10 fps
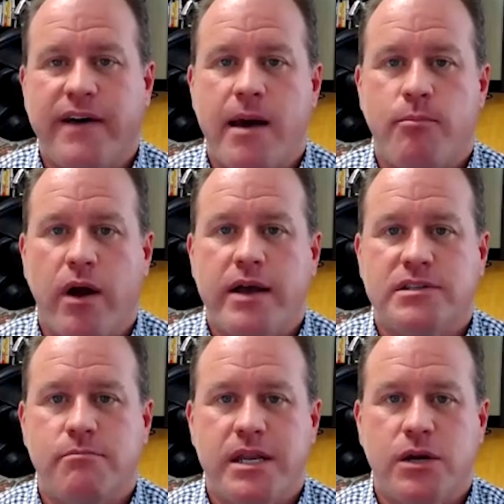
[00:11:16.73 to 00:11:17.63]
that price
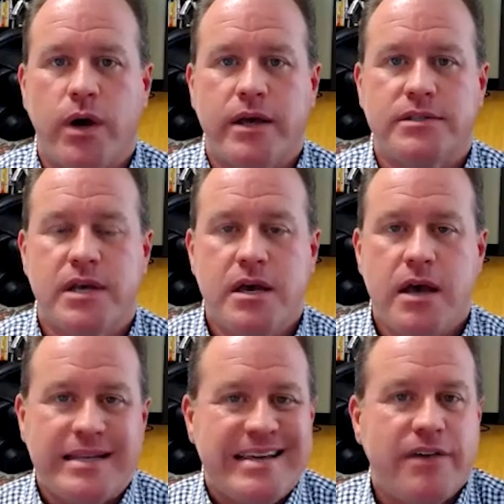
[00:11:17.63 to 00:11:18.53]
in many ways,
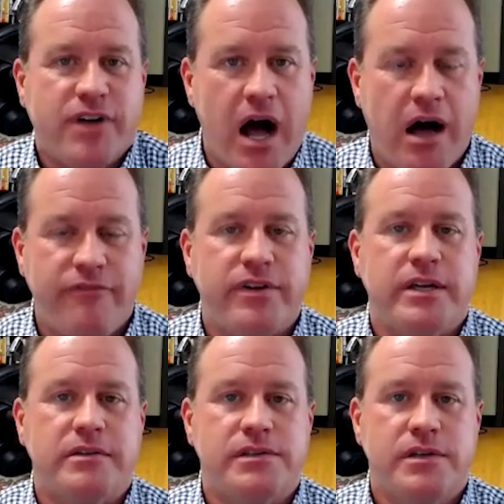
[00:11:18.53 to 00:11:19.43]
and to give
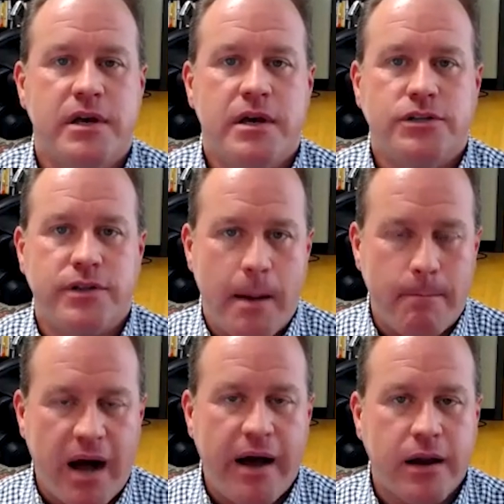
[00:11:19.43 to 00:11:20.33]
confidence to that
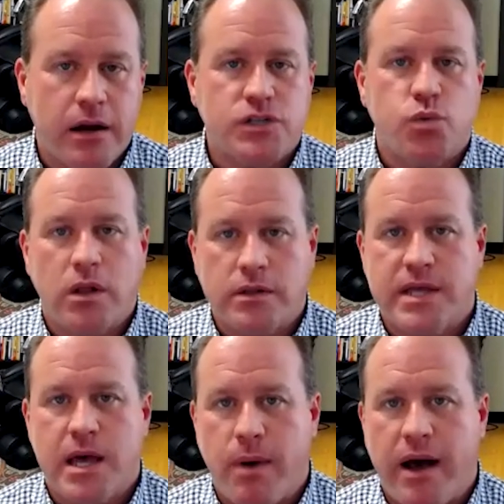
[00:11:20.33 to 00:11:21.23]
buyer as well as
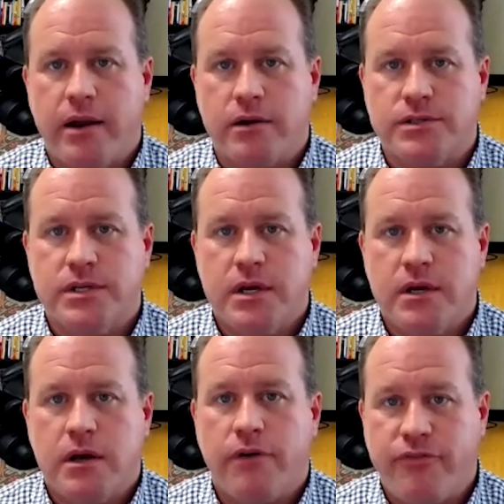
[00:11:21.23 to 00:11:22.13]
that buyer's
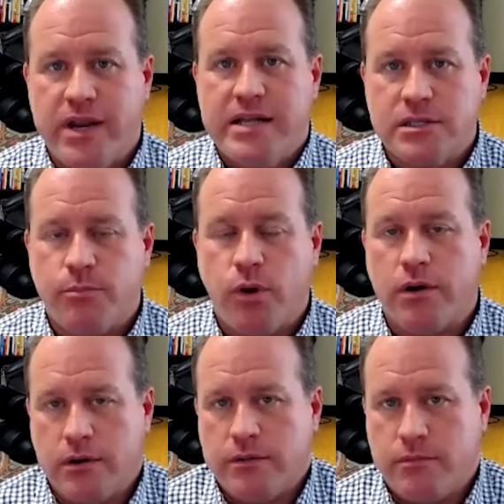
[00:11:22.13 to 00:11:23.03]
financing
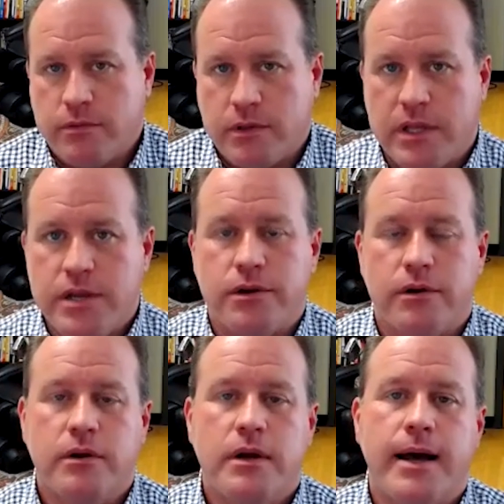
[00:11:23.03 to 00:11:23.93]
partner, the
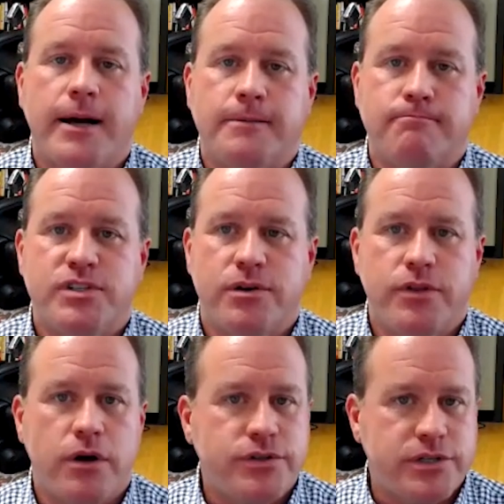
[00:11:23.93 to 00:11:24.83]
lender. So
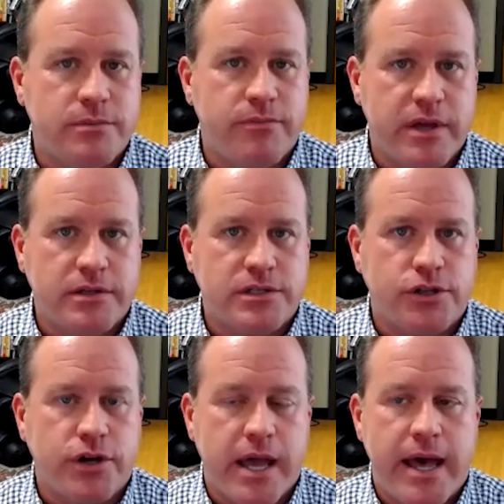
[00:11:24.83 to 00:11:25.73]
those are some things to
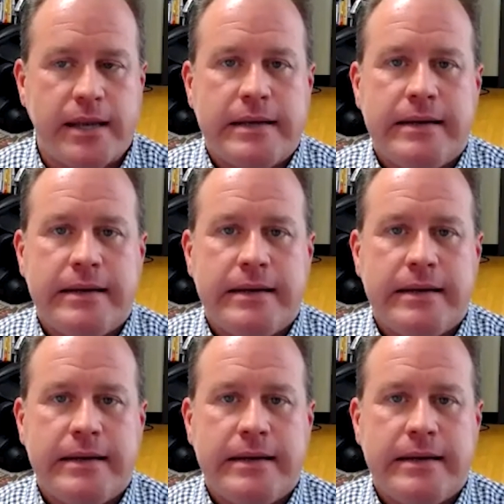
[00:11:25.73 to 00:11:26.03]
look at.